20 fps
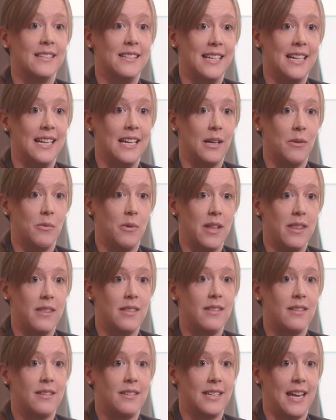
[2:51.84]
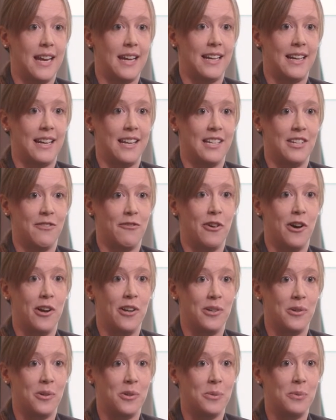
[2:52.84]
at dealing with settling
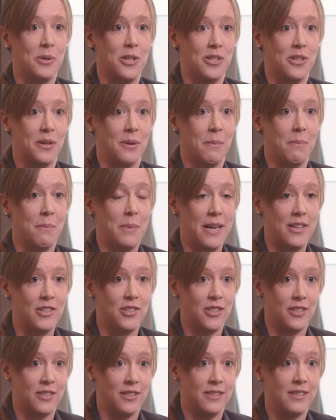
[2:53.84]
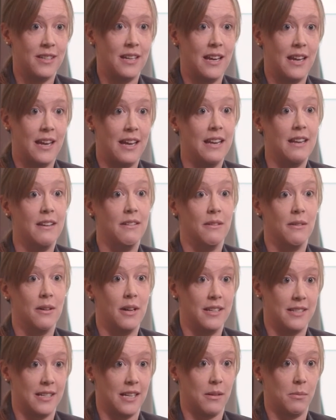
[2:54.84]
defined contribution pensions in
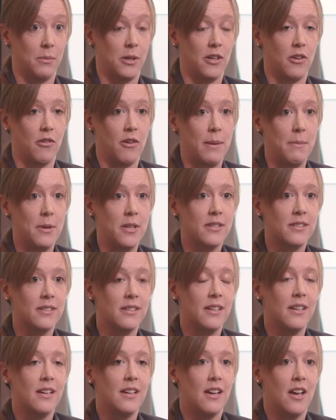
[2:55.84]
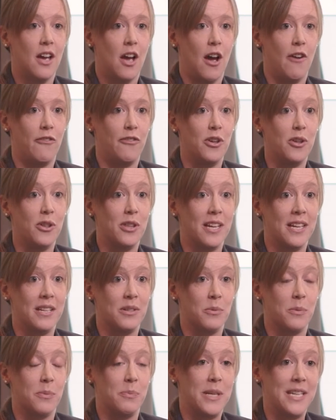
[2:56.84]
a settlement agreement. A few
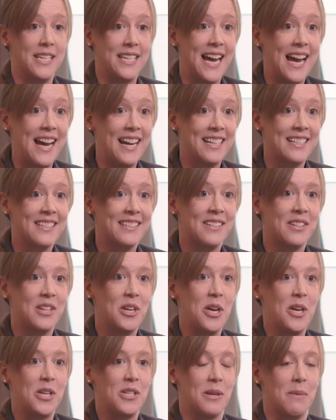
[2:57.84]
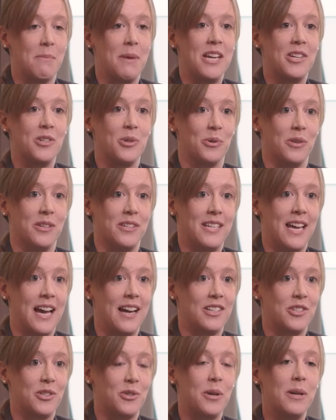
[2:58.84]
things would be tax, so make sure the
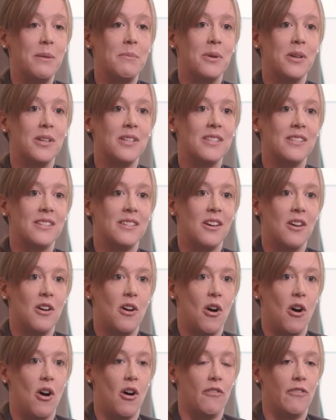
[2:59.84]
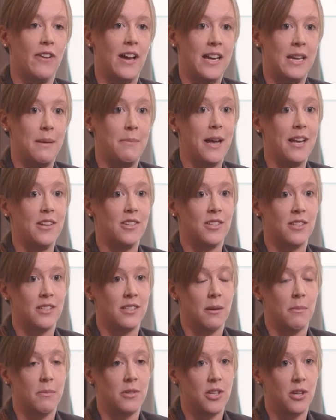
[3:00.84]
tax treatment of any pension
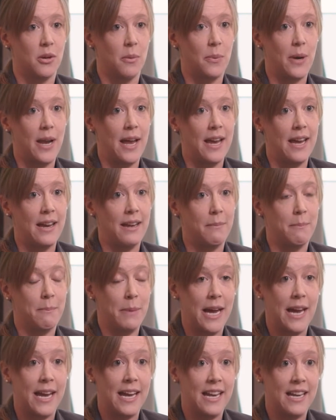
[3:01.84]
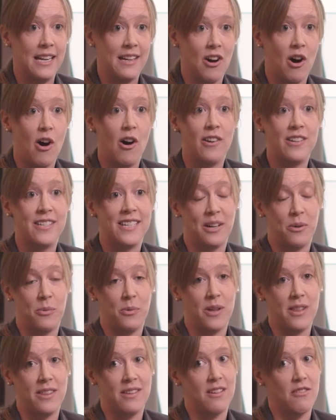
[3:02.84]
sums that you're paying are
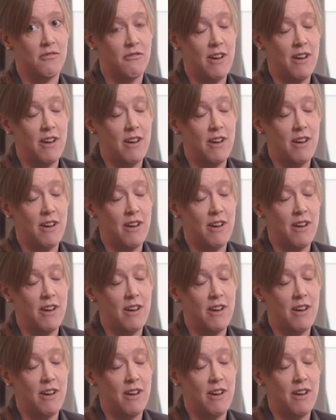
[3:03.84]
dealt with